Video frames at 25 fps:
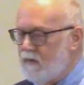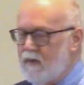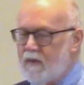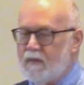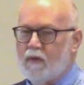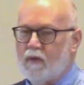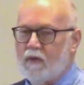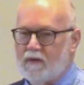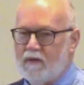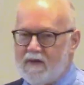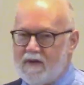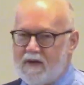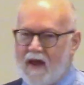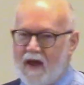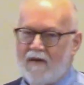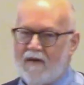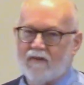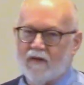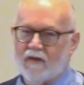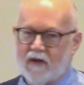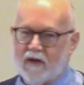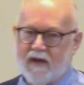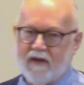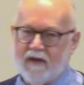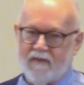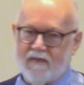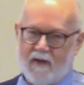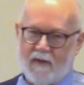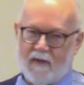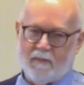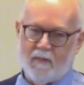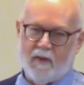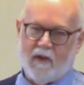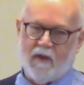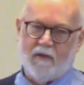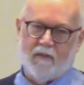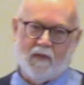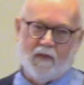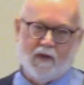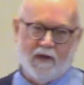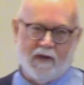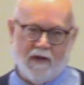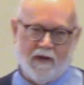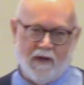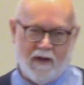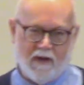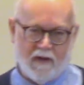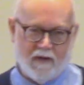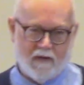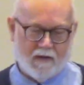will never give up on one
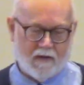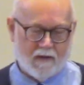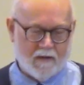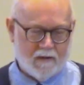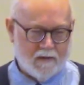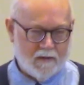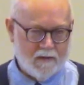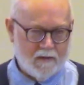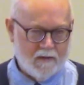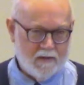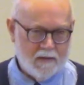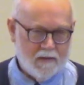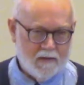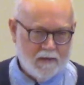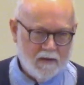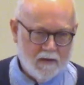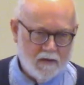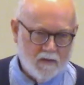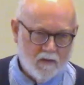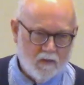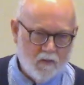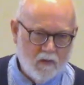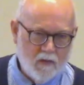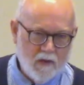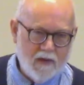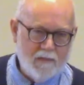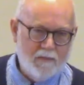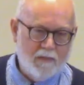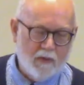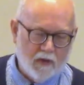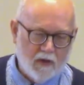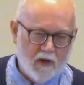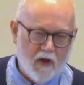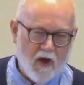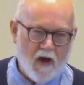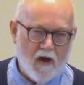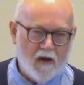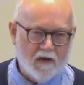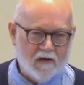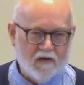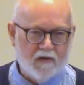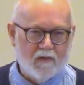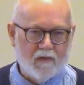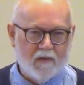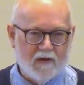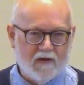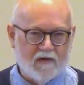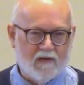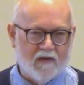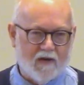another. We belong to
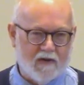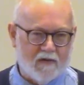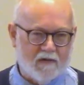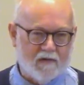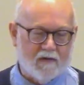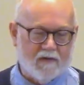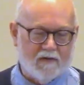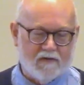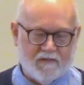each other as